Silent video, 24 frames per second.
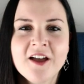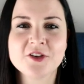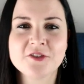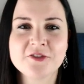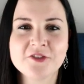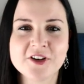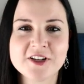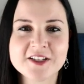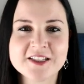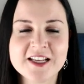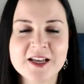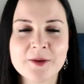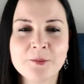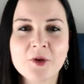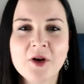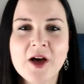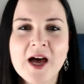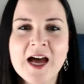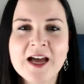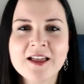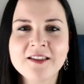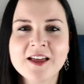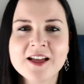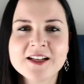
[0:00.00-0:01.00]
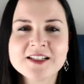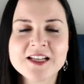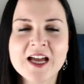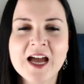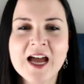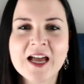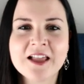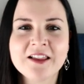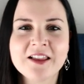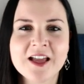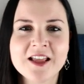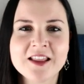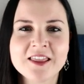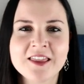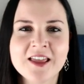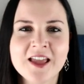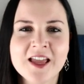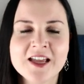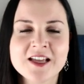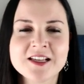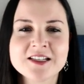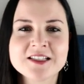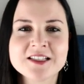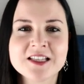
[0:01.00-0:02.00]
So for example, I like to highlight
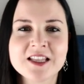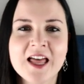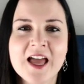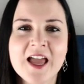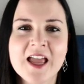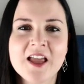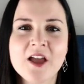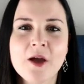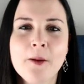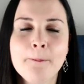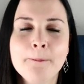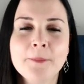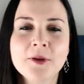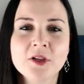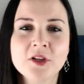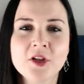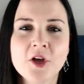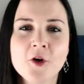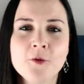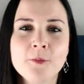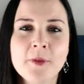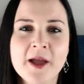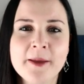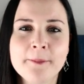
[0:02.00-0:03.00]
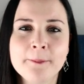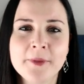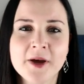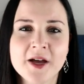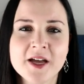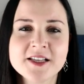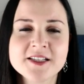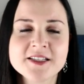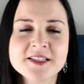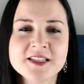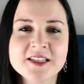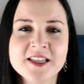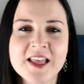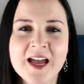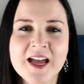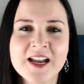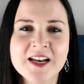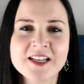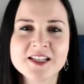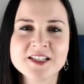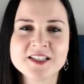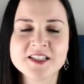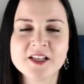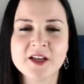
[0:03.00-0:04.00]
things like below my bust. That
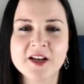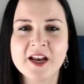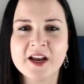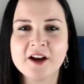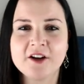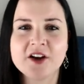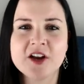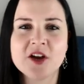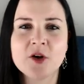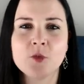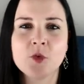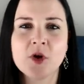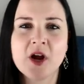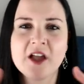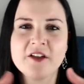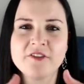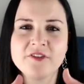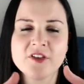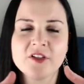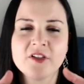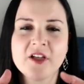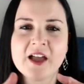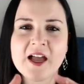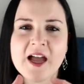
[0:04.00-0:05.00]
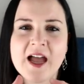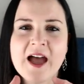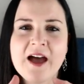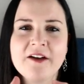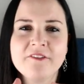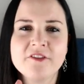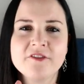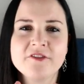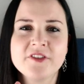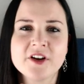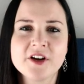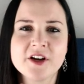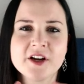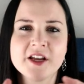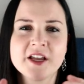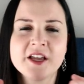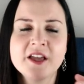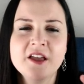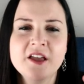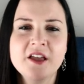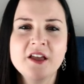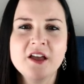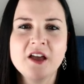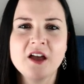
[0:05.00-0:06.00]
is an area where I feel like I have a
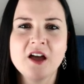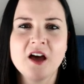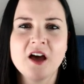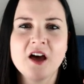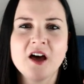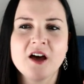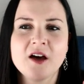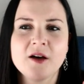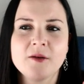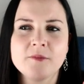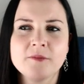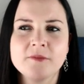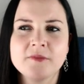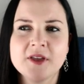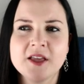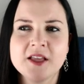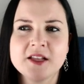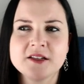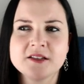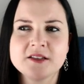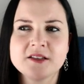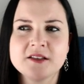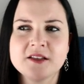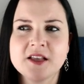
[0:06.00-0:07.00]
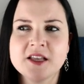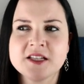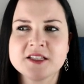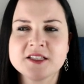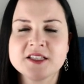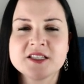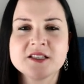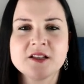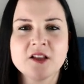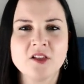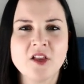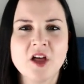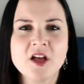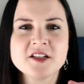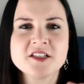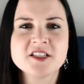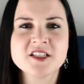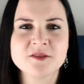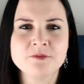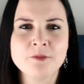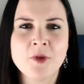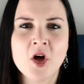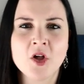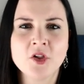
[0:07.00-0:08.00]
very, it's a lot
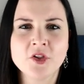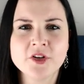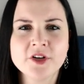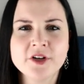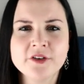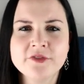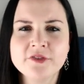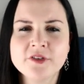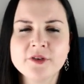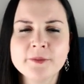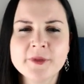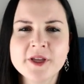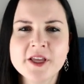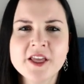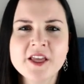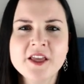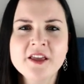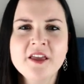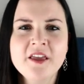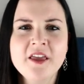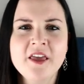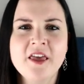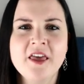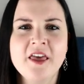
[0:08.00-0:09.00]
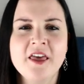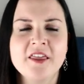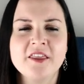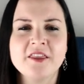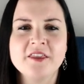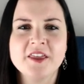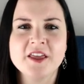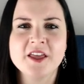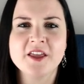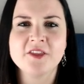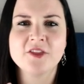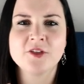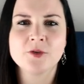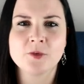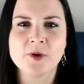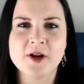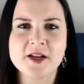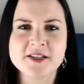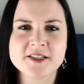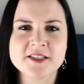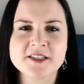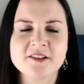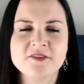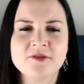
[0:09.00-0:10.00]
smaller for me than the
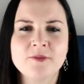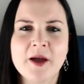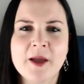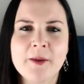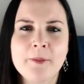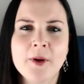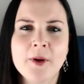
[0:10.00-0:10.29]
rest of my